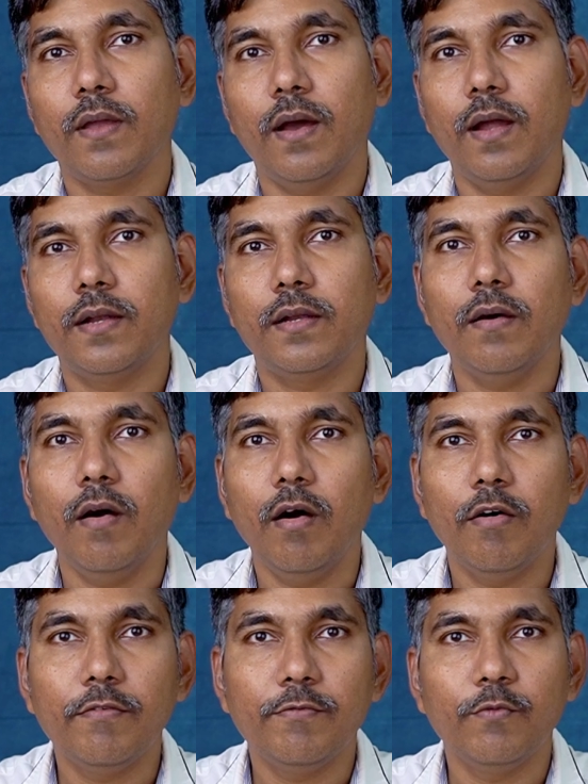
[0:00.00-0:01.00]
At
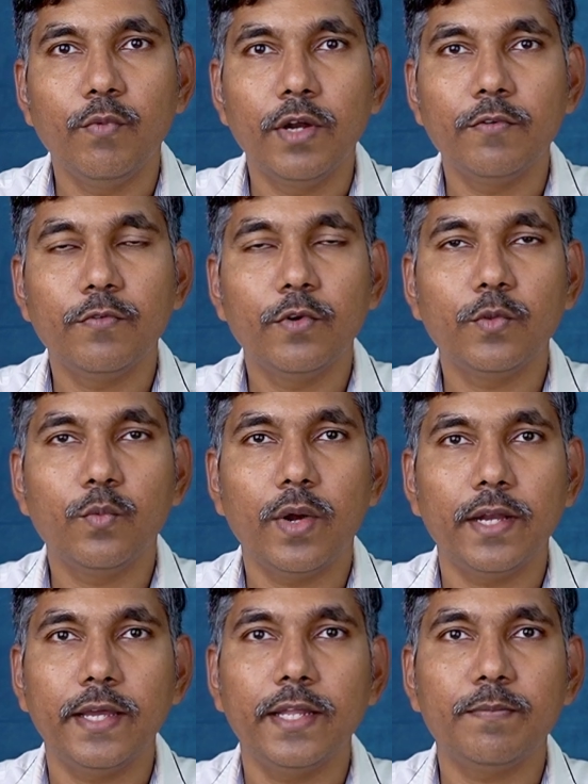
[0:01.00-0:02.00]
of 1/4,
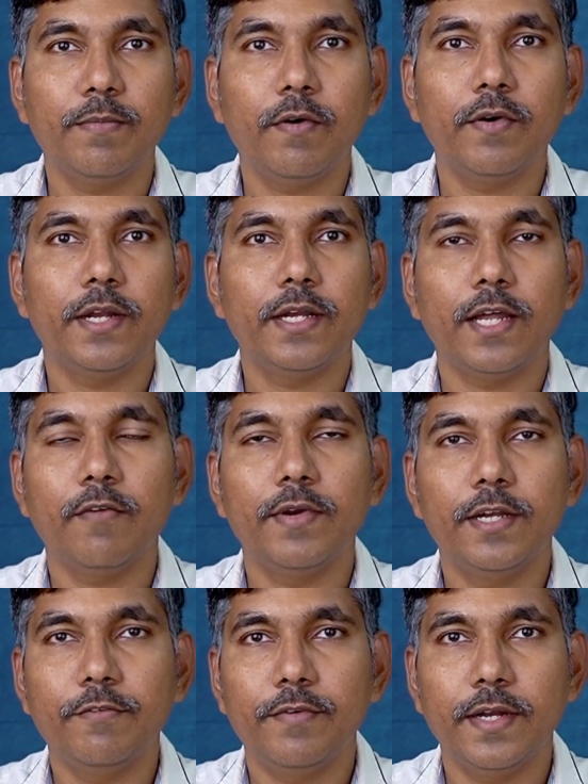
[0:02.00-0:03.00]
1/8 power, it have a
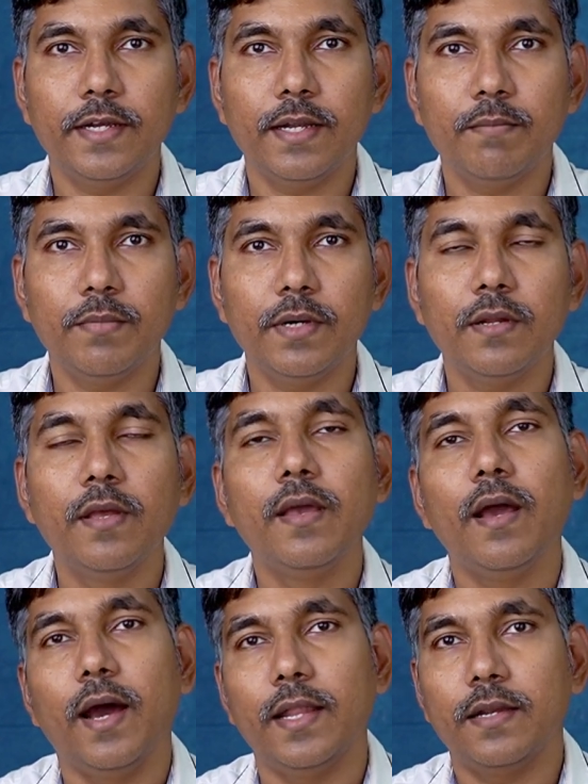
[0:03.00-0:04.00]
different number,
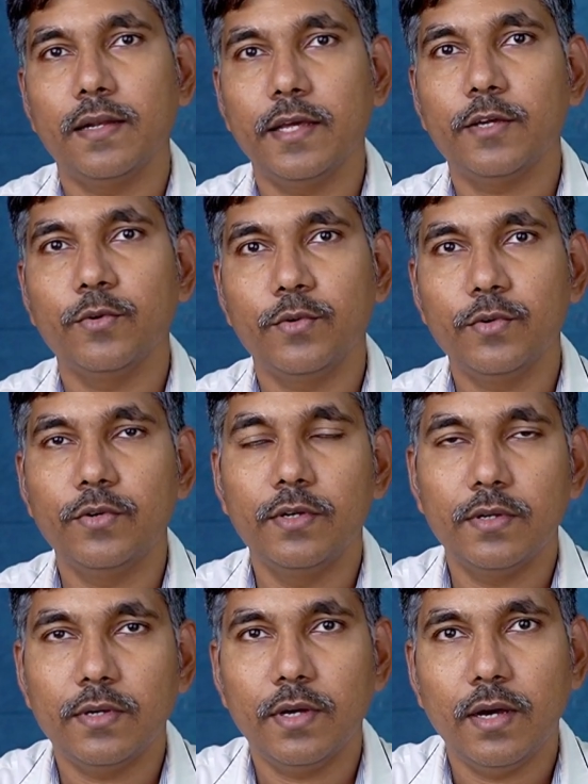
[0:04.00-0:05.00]
and then like you could
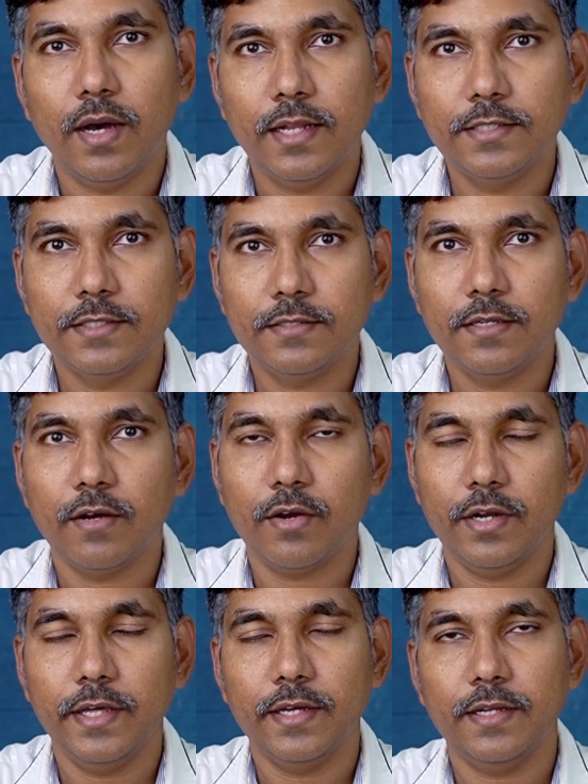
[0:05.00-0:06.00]
adjust
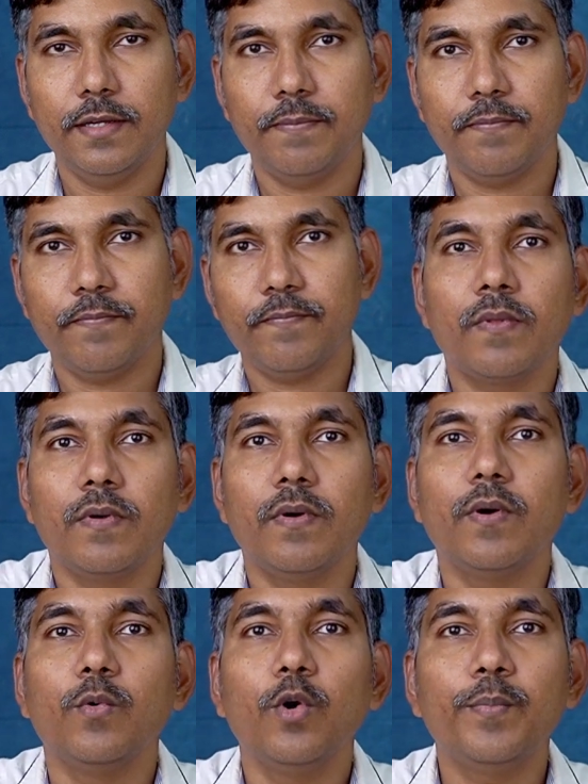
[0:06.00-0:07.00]
accordingly.
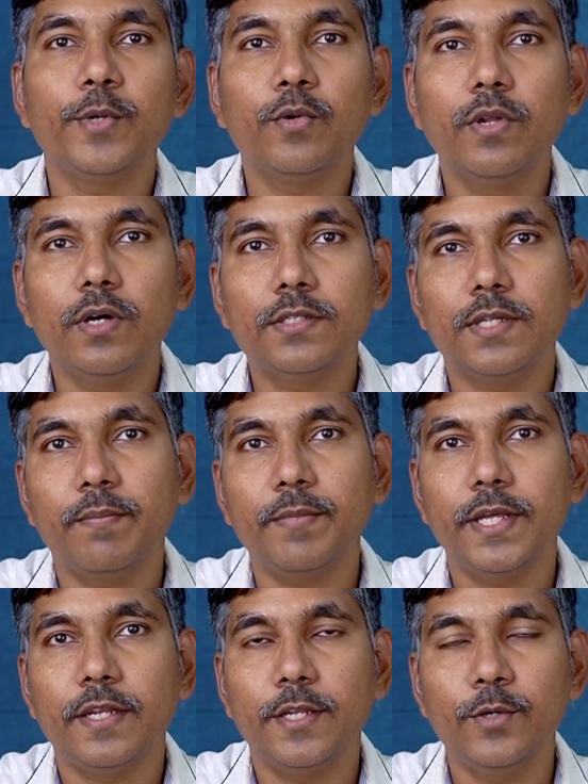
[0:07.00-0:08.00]
Hope you learned
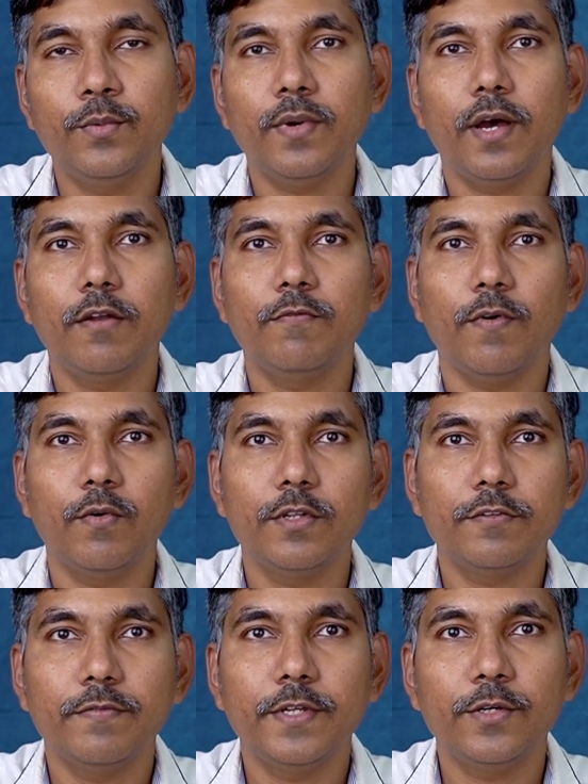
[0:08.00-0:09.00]
something new and found
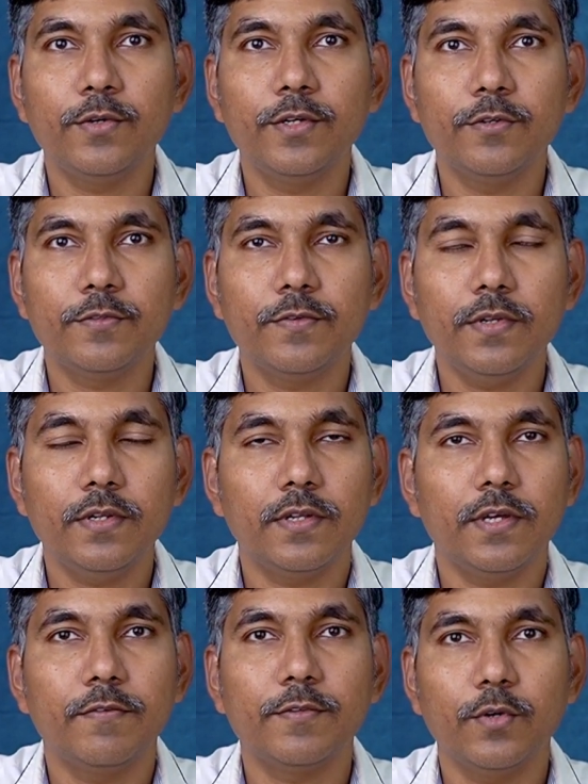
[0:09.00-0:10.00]
this video useful.
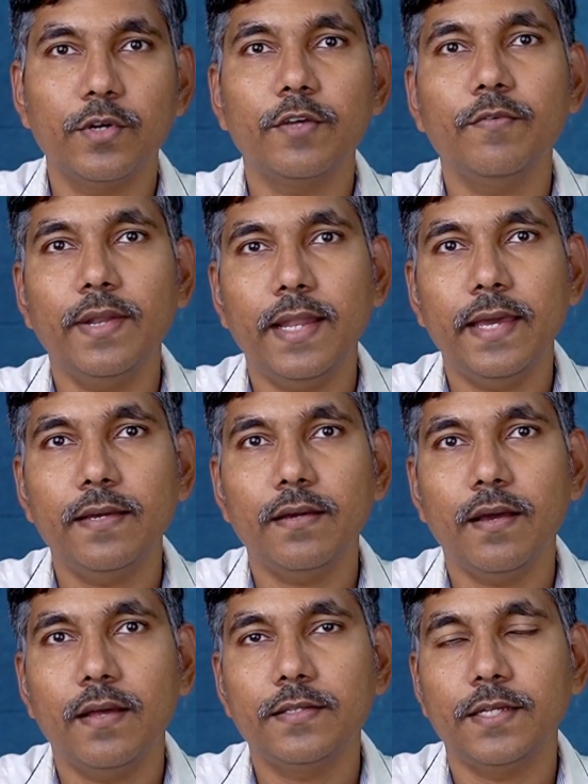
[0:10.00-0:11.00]
If so, give a like
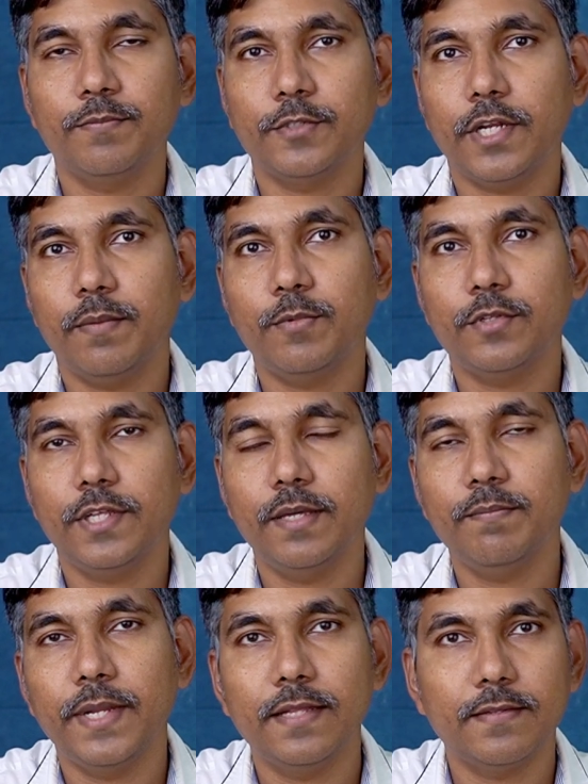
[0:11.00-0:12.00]
and subscribe to see
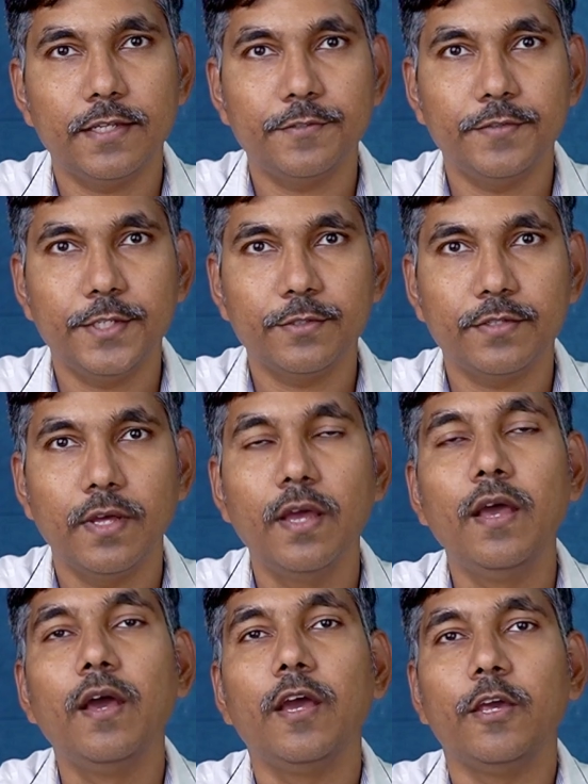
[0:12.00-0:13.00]
many such videos.
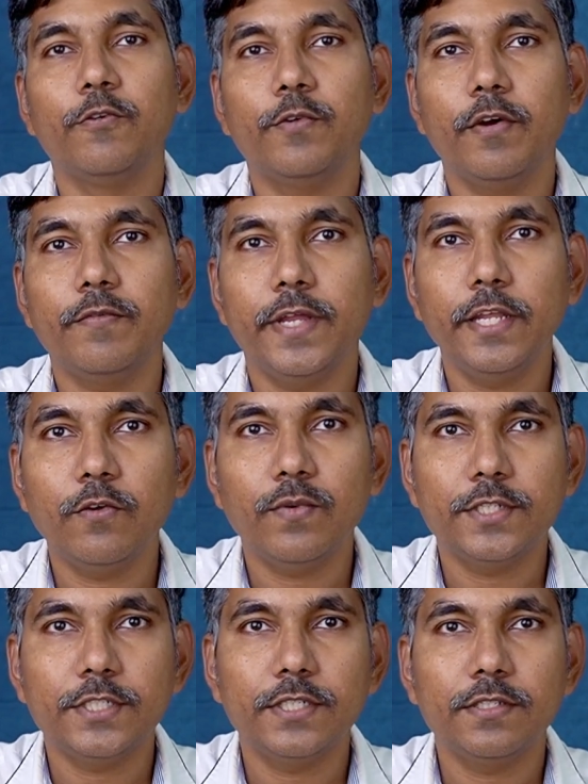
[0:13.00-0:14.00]
If you have any
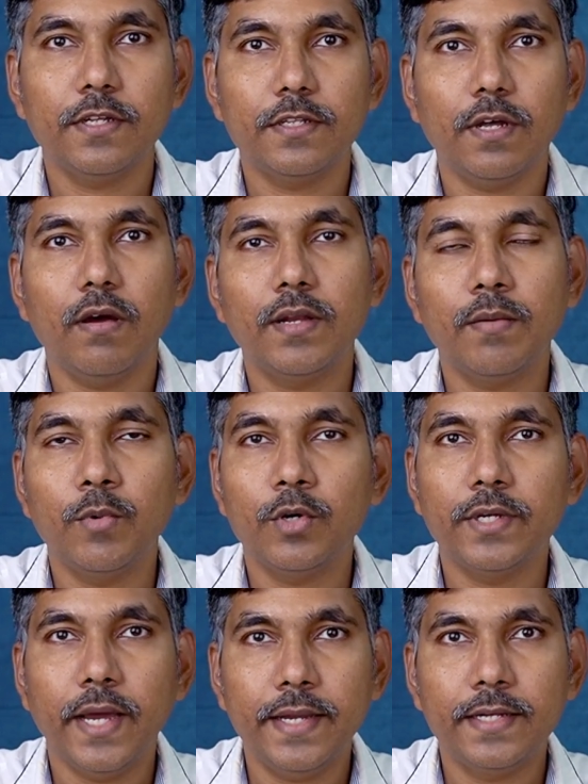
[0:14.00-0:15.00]
questions or thought
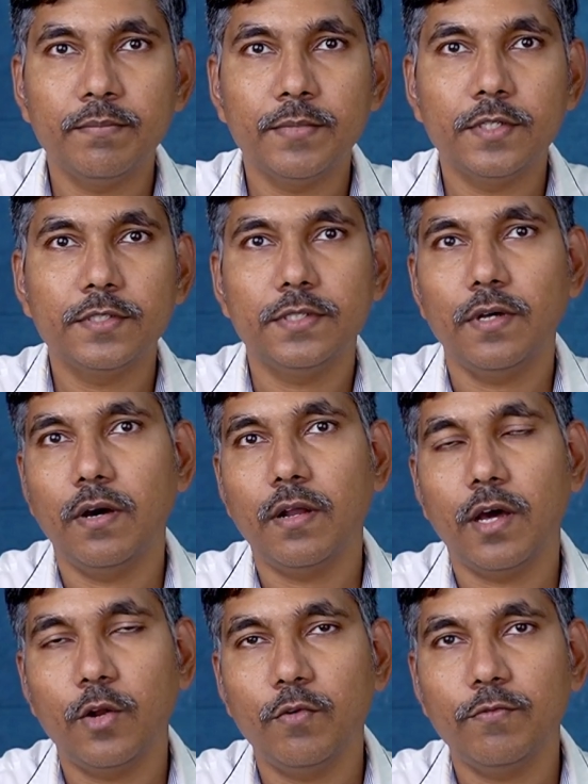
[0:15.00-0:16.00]
about guide numbers or
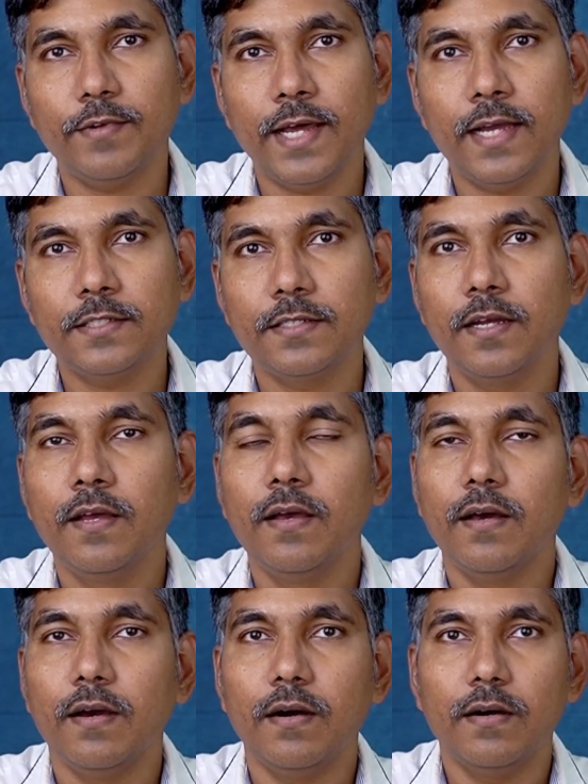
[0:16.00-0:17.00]
around flash,
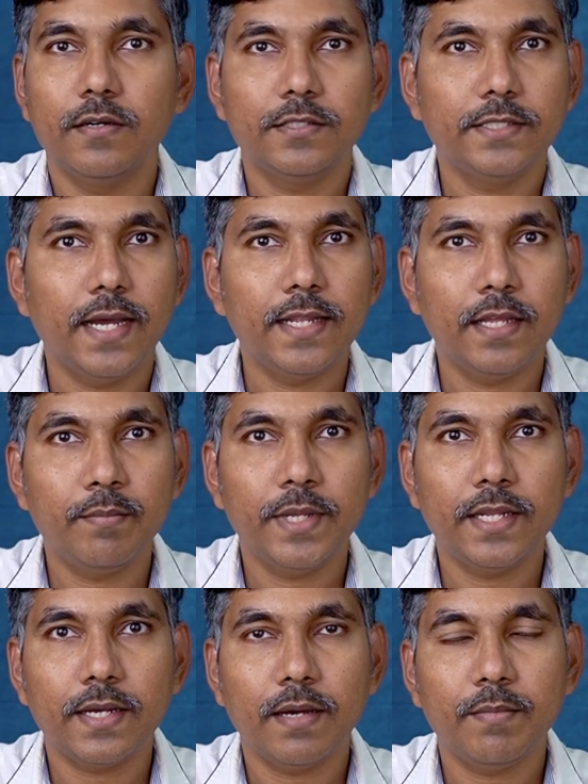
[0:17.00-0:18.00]
share them in
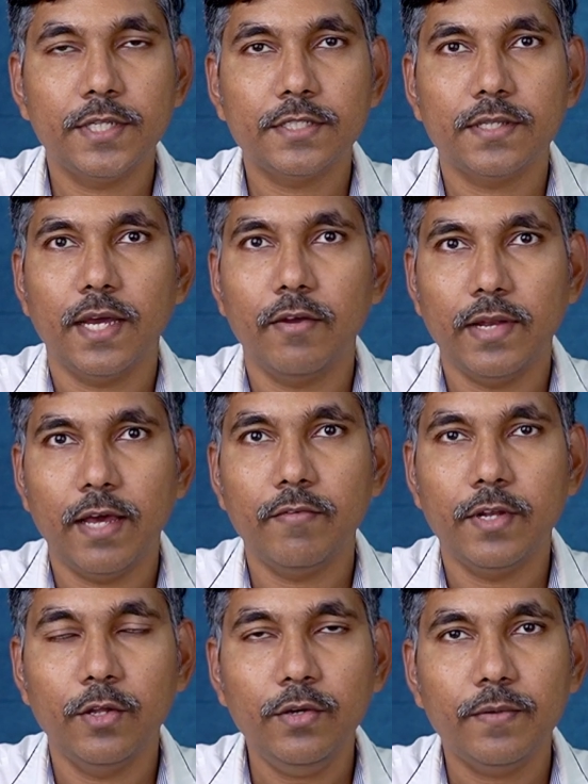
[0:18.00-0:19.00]
the comments. I will have a
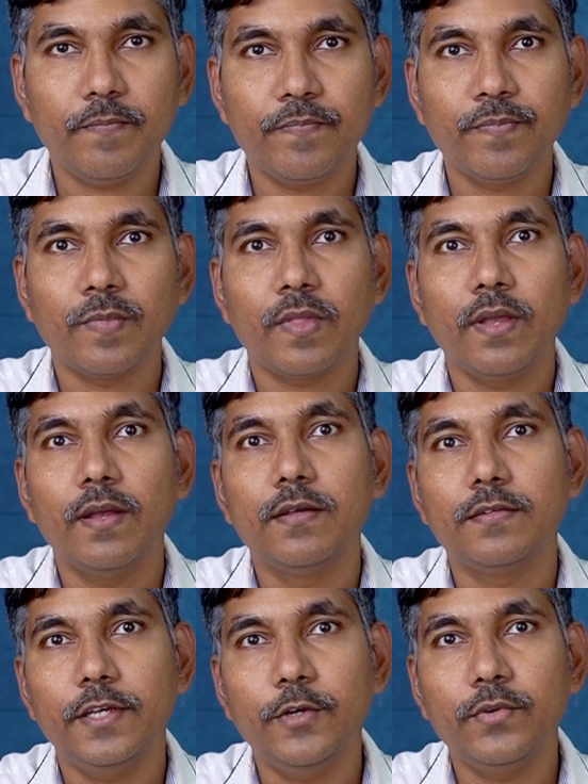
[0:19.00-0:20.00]
look.
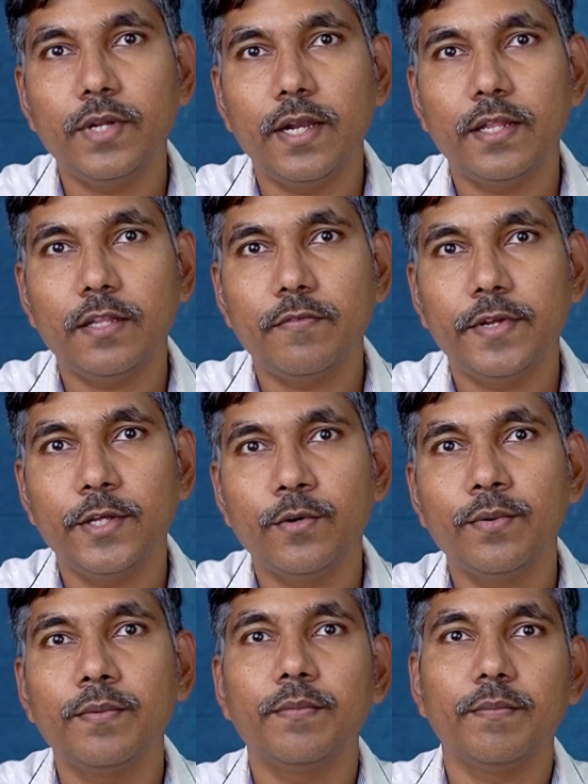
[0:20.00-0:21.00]
See you in another
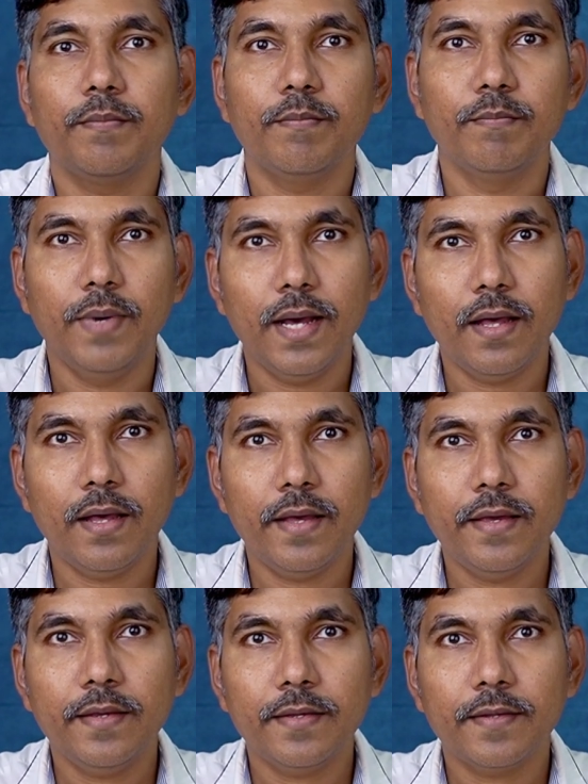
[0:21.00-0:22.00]
video.
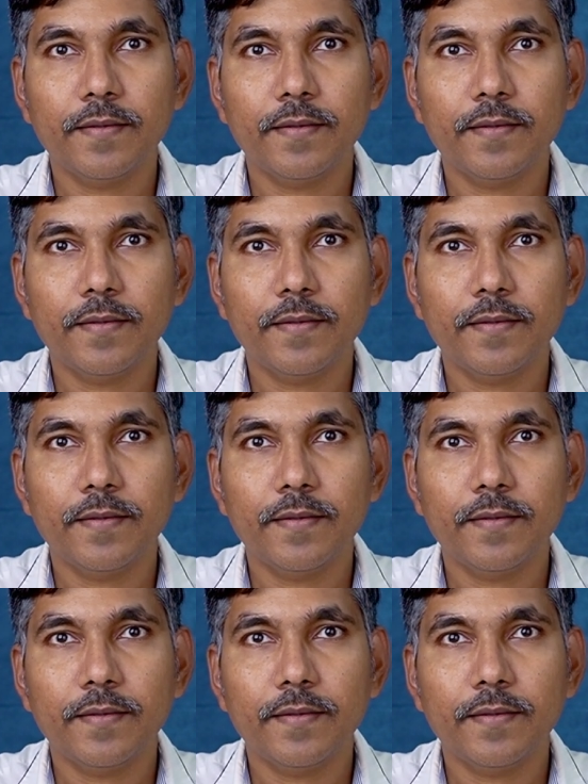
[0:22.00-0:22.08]
Bye.